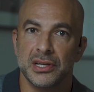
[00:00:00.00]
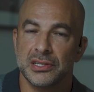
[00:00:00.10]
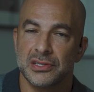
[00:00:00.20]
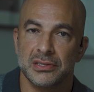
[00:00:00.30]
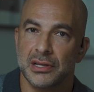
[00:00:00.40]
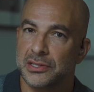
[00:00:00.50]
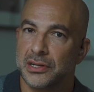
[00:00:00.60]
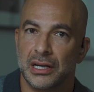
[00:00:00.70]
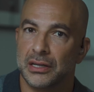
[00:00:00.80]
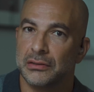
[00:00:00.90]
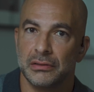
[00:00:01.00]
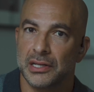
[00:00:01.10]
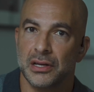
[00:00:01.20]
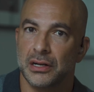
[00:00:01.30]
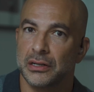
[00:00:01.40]
That's that's not un,
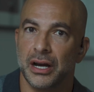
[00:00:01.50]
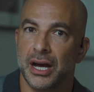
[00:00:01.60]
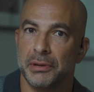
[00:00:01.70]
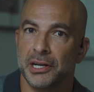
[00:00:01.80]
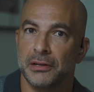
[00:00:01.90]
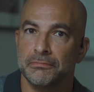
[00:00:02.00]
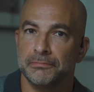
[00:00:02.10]
that's not uncommon.